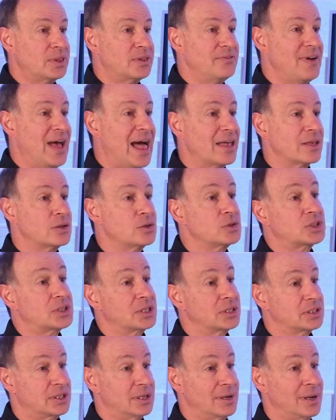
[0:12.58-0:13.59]
the values can
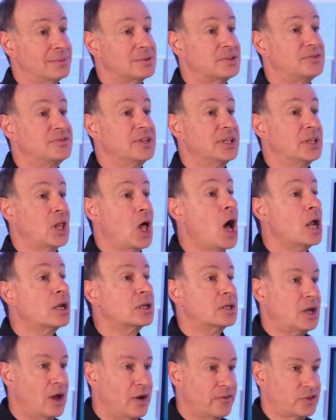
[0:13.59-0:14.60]
sometimes feel
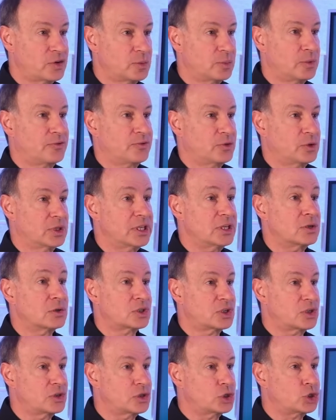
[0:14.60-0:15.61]
uncomfortable for leaders
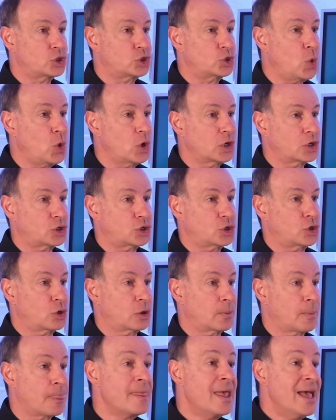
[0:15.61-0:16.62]
in the short
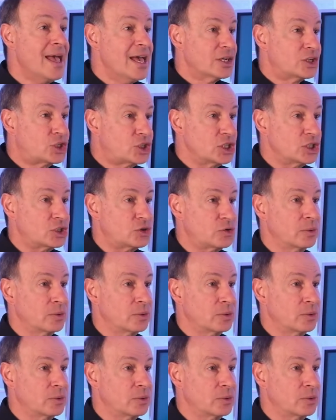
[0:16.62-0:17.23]
term. Just